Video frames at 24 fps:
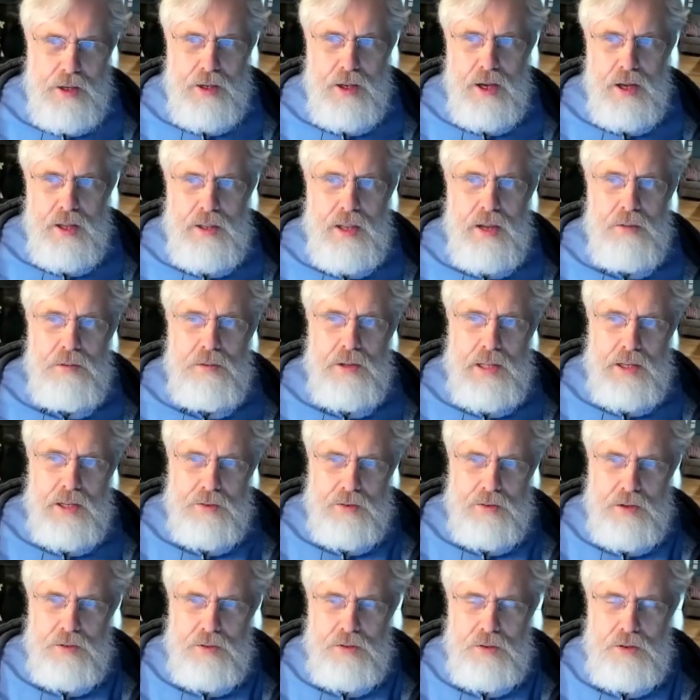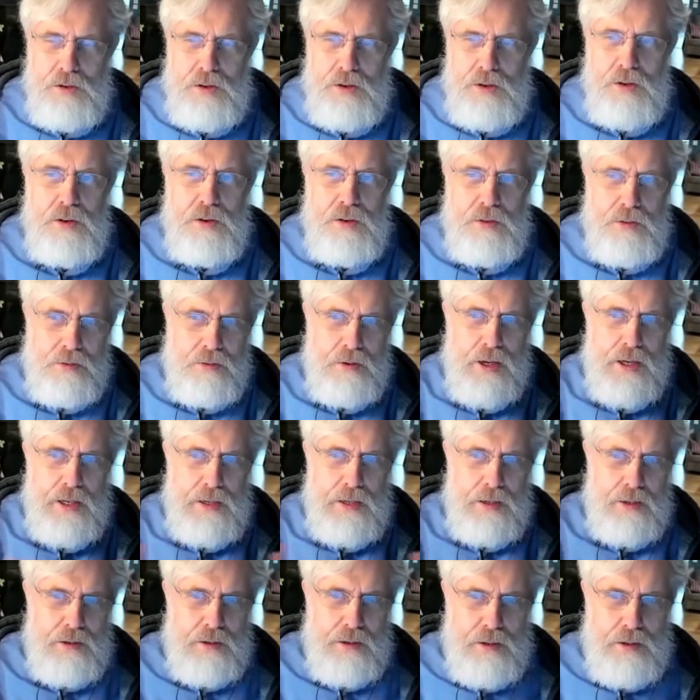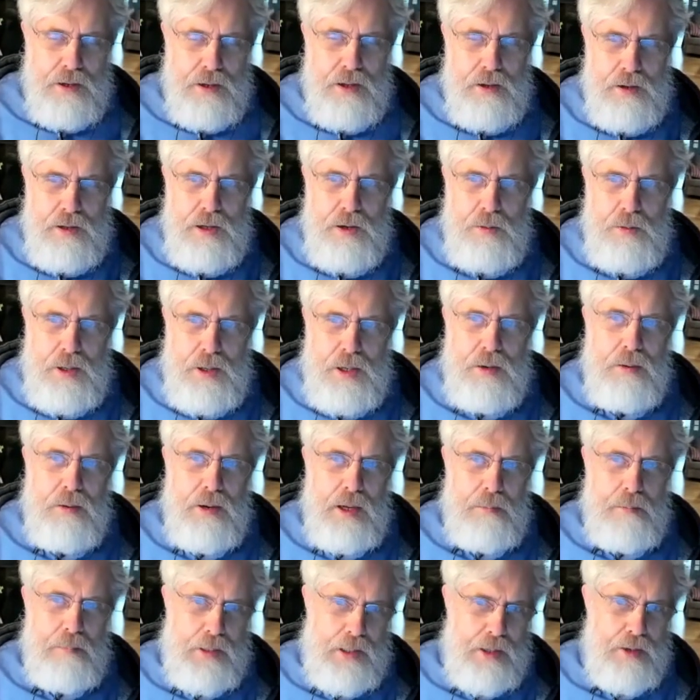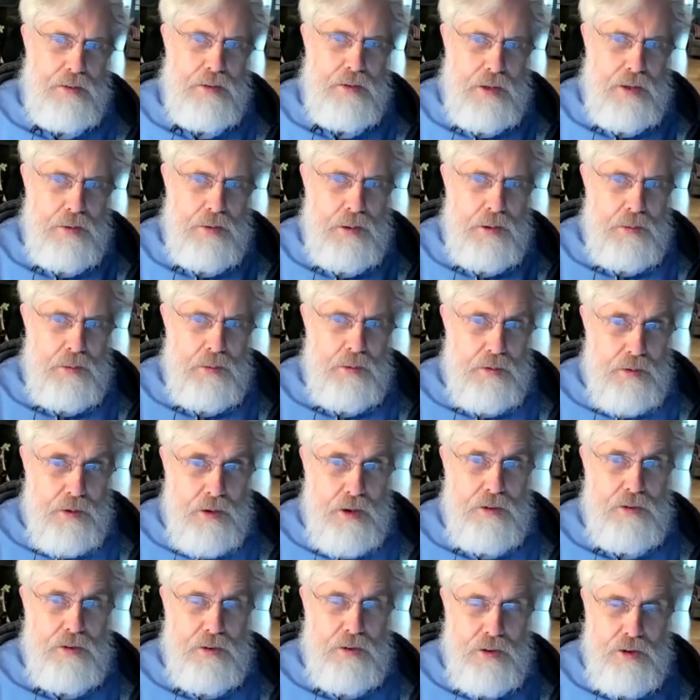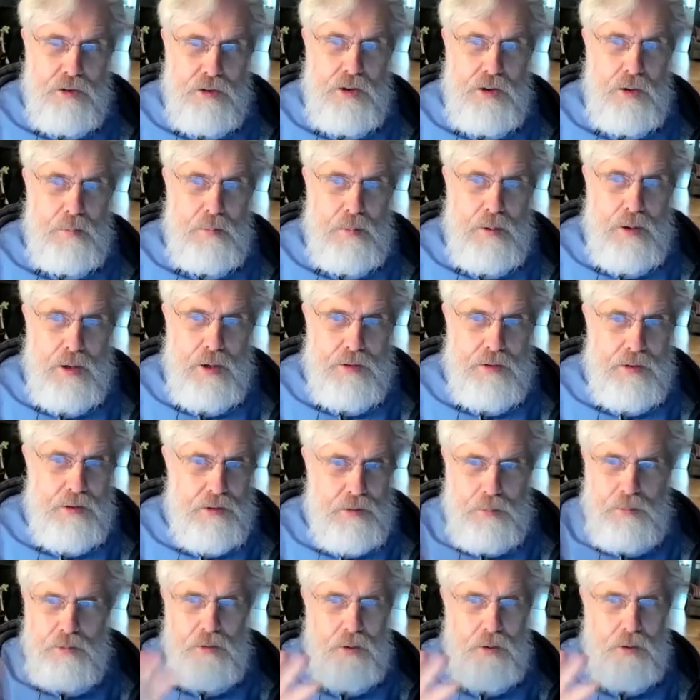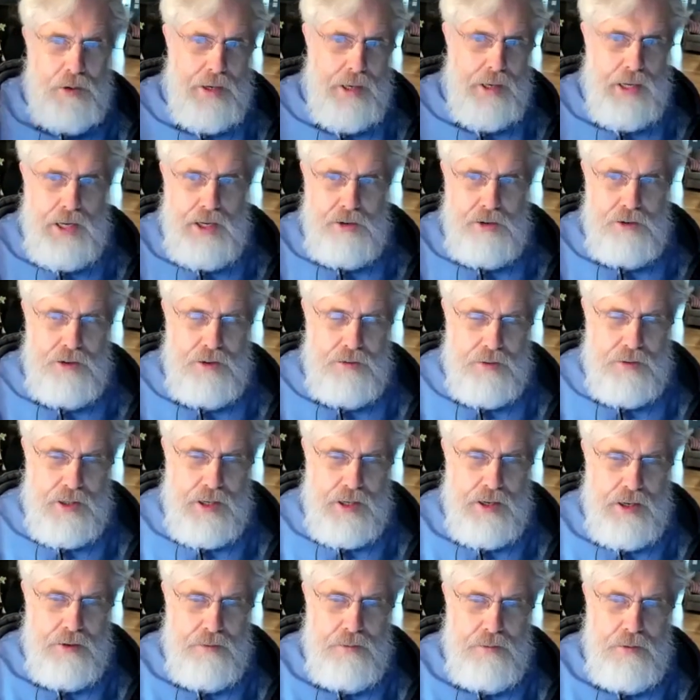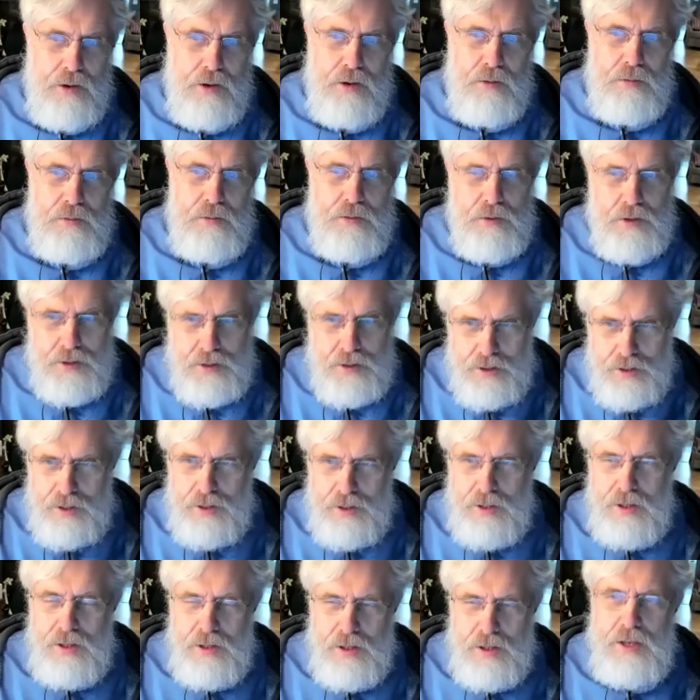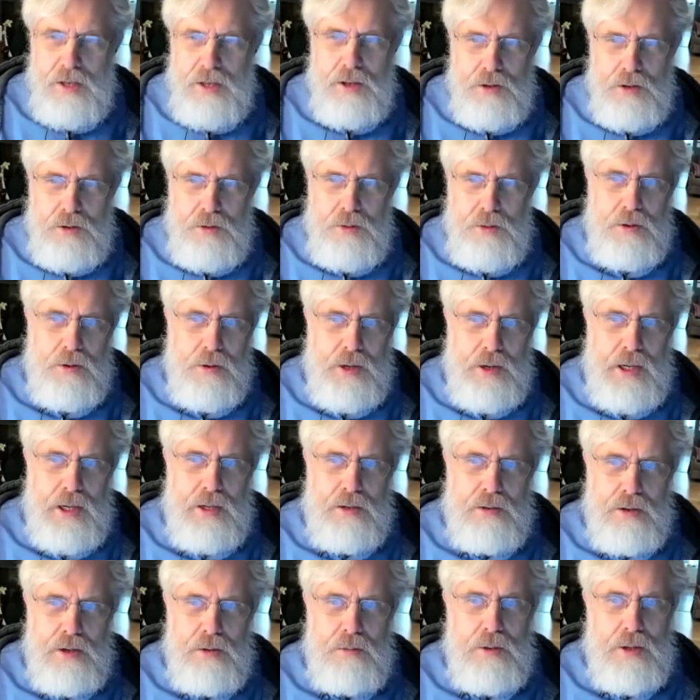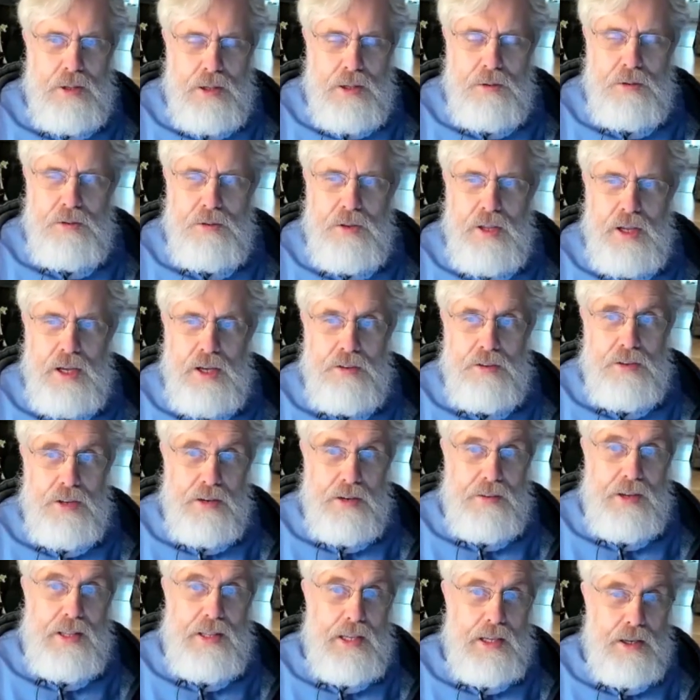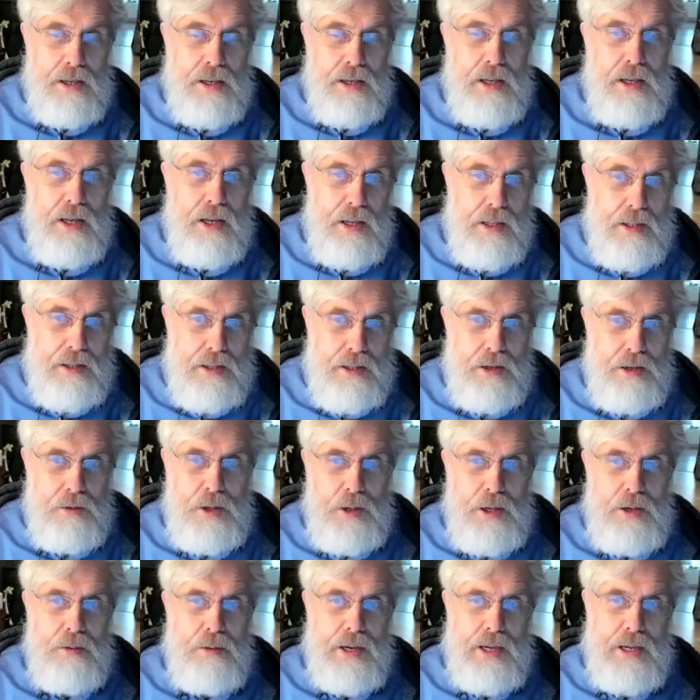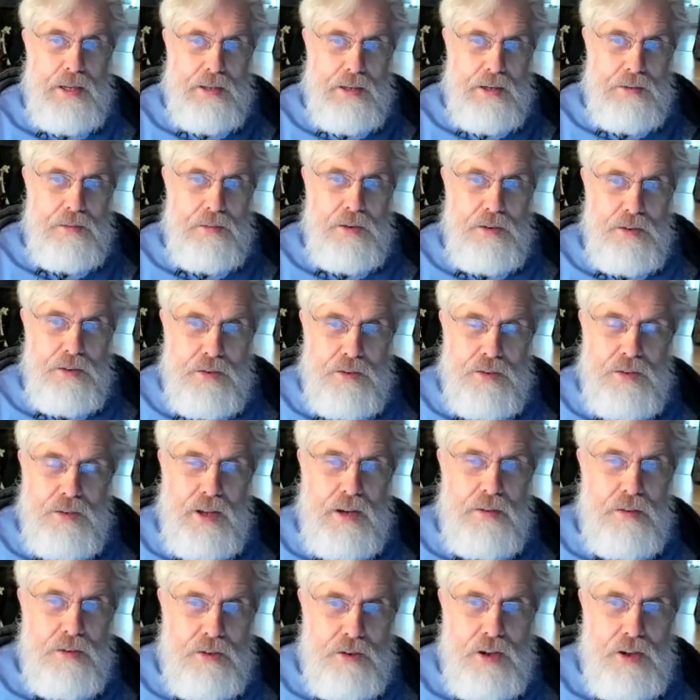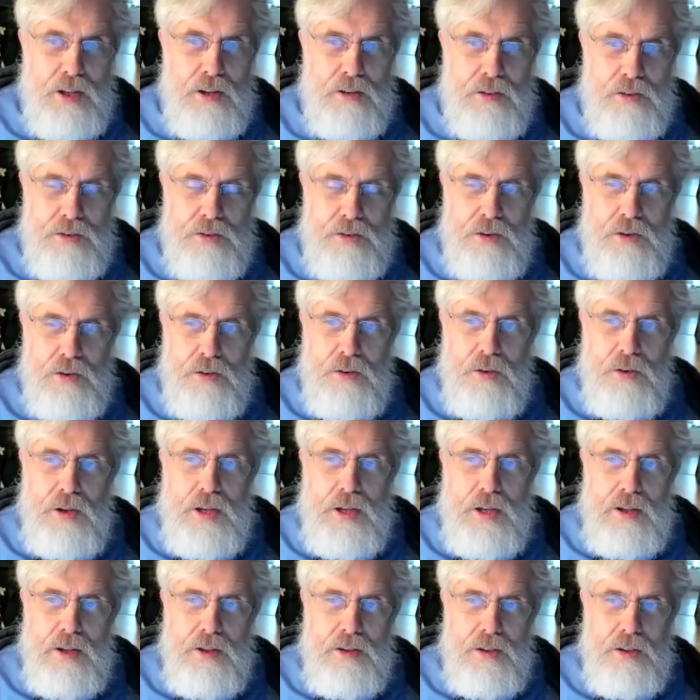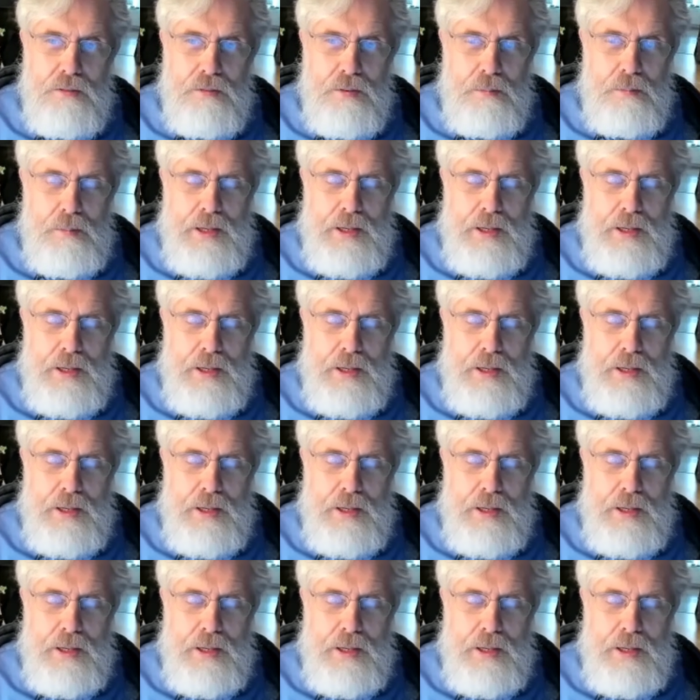Uh, nevertheless, I was encouraged to write a DOE grant because the DOE was launching the Genome Project. This is before NIH even got involved, so I did a, I did do a grant anyway, and that was nice. And I've had that DOE grant ever ever since, so from